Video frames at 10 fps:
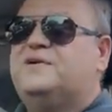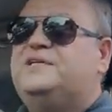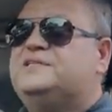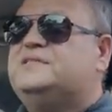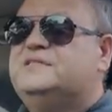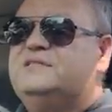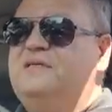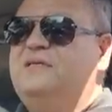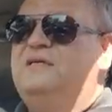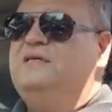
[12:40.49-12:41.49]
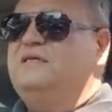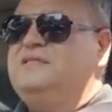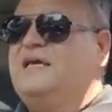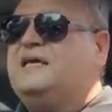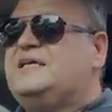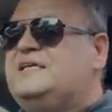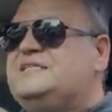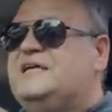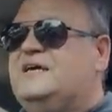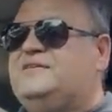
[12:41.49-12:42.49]
regions, take it
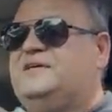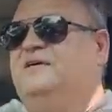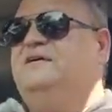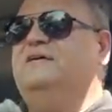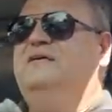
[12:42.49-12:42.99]
easy out there.